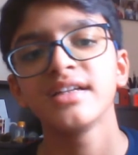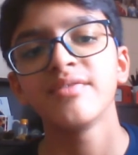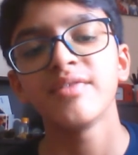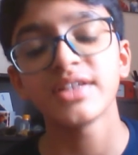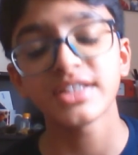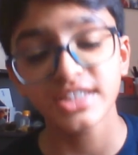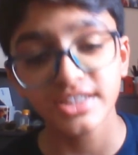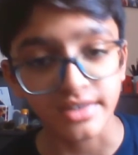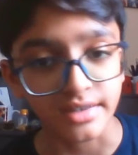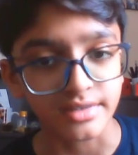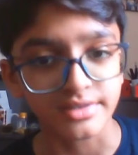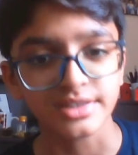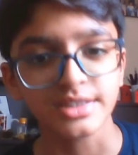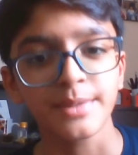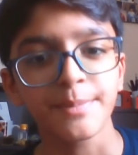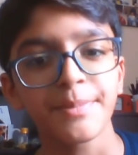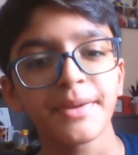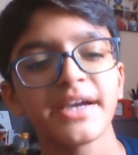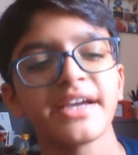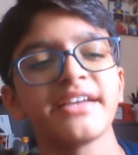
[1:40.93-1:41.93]
when
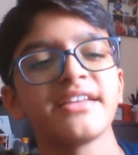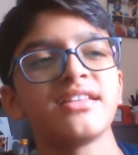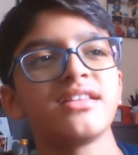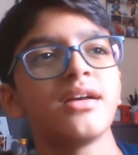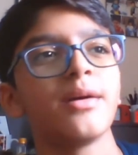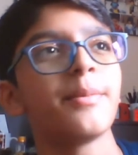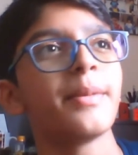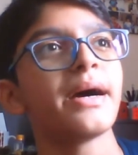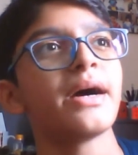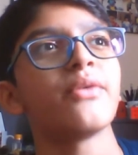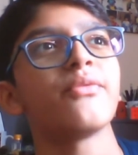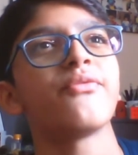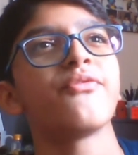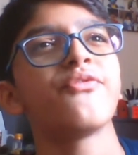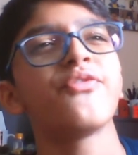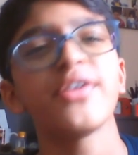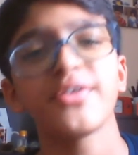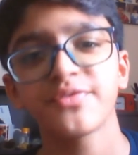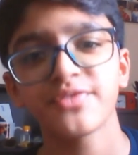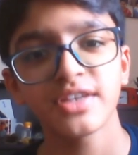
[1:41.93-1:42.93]
Chelsea paid
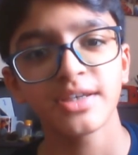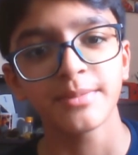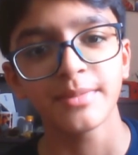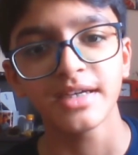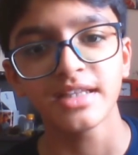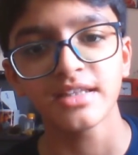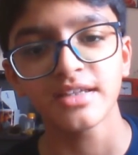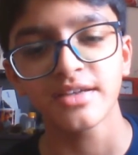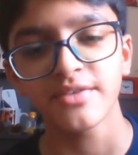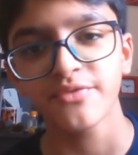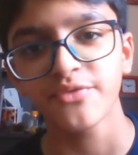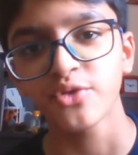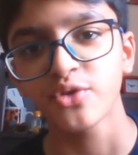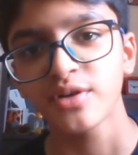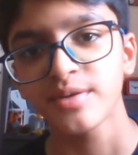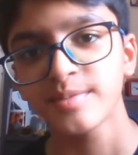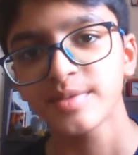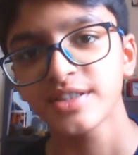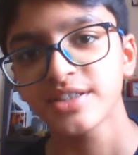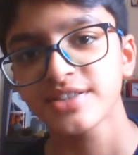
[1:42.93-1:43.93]
about 50 million
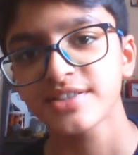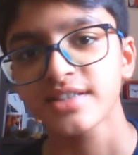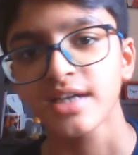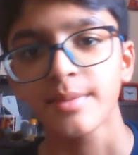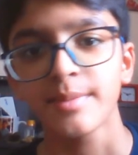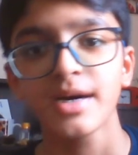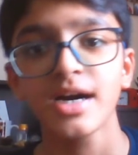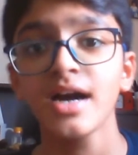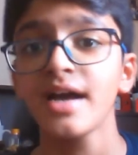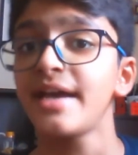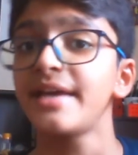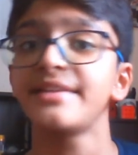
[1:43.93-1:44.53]
for him in the summer.